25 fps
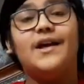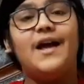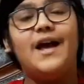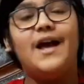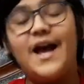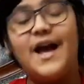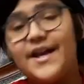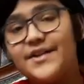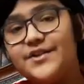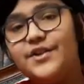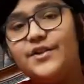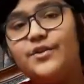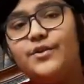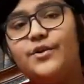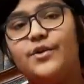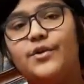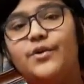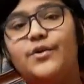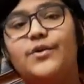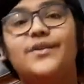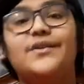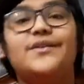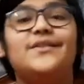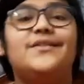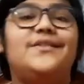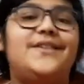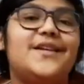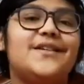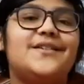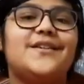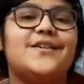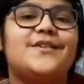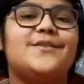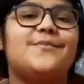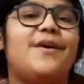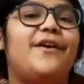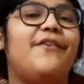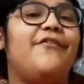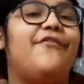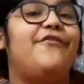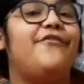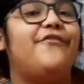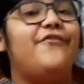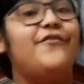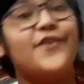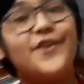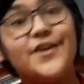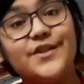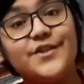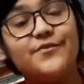As you know, this is my
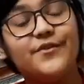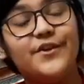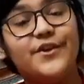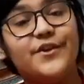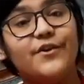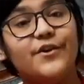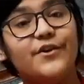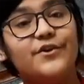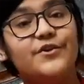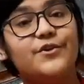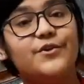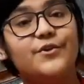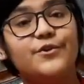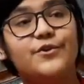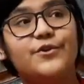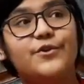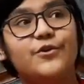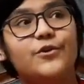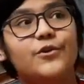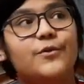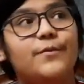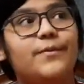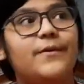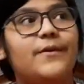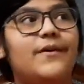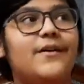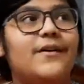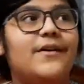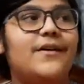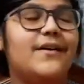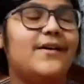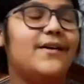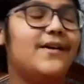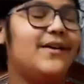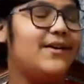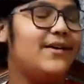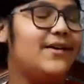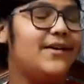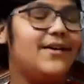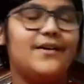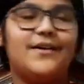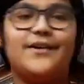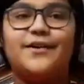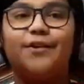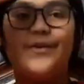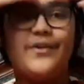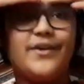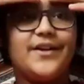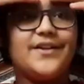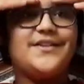first video on YouTube.
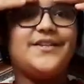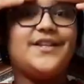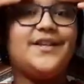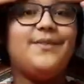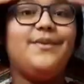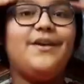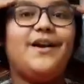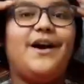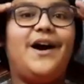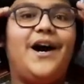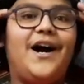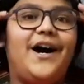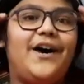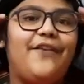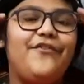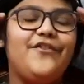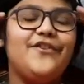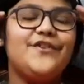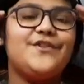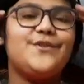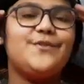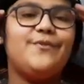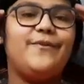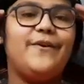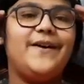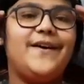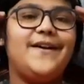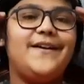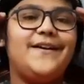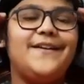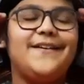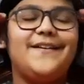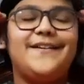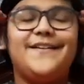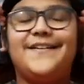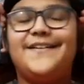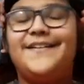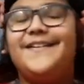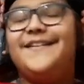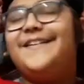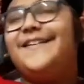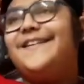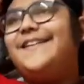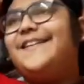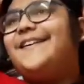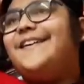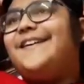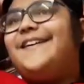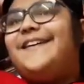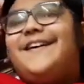You can see me half in sweat.
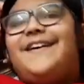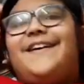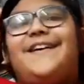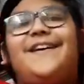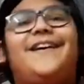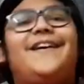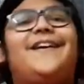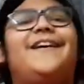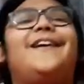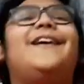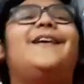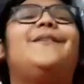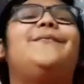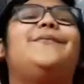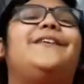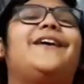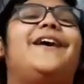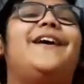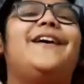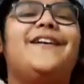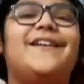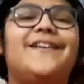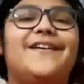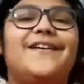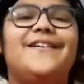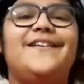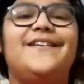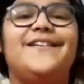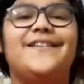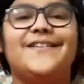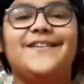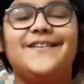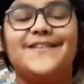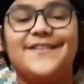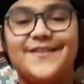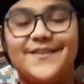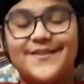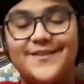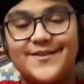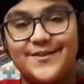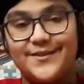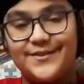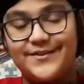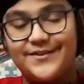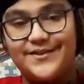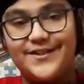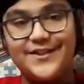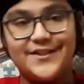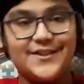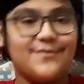I'm tired. So
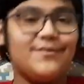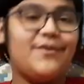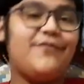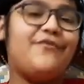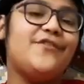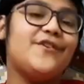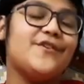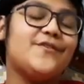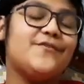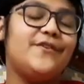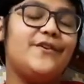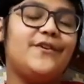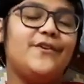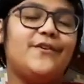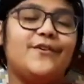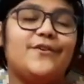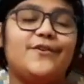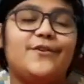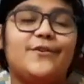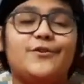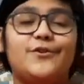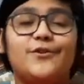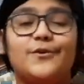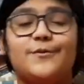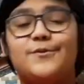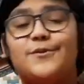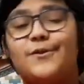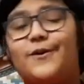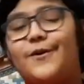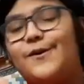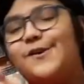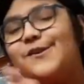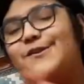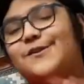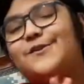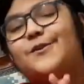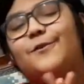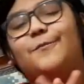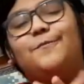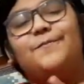this is my first video on YouTube. So also